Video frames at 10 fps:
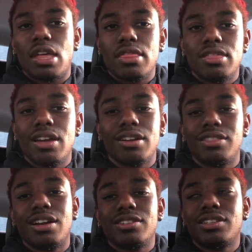there
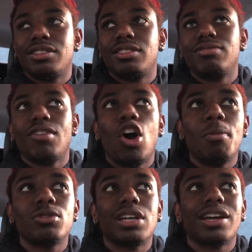there's
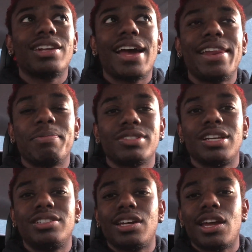almost like a ninety
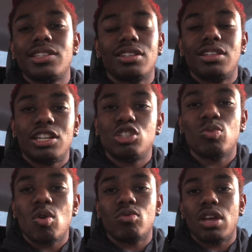percent chance that you
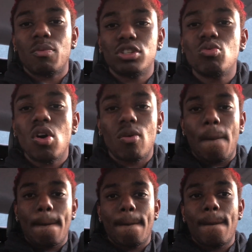won't get what you want.
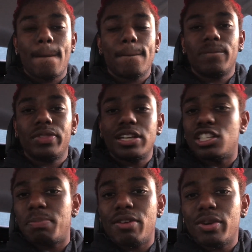Let's
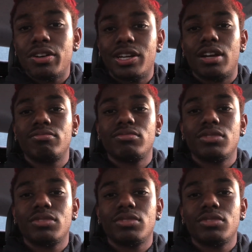just be real here.